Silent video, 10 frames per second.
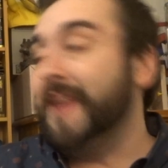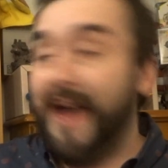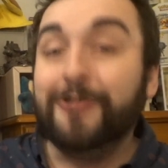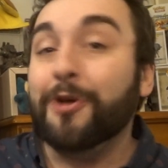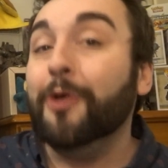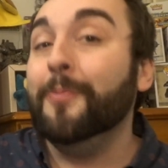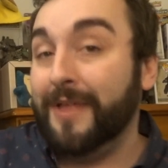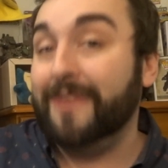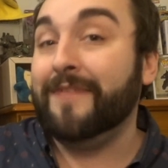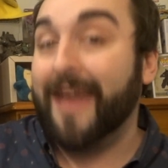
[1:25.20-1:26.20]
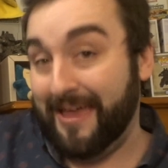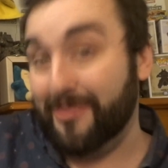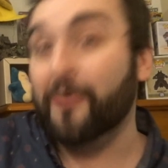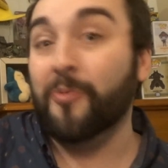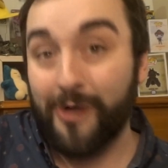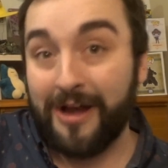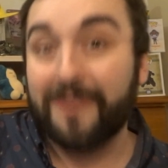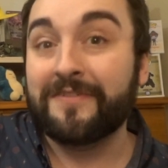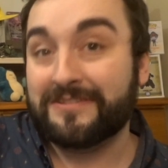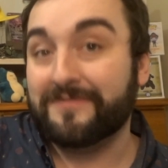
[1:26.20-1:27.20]
I don't believe either one
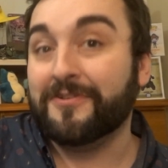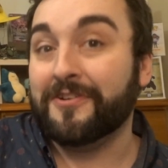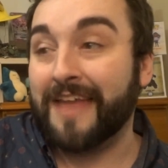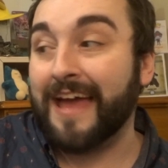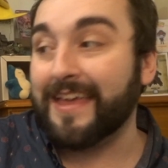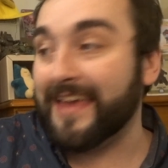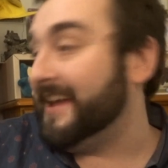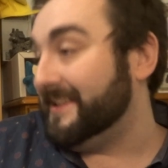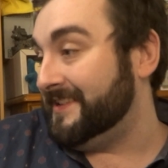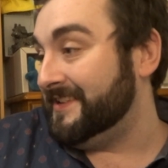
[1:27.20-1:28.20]
of us have got that yet.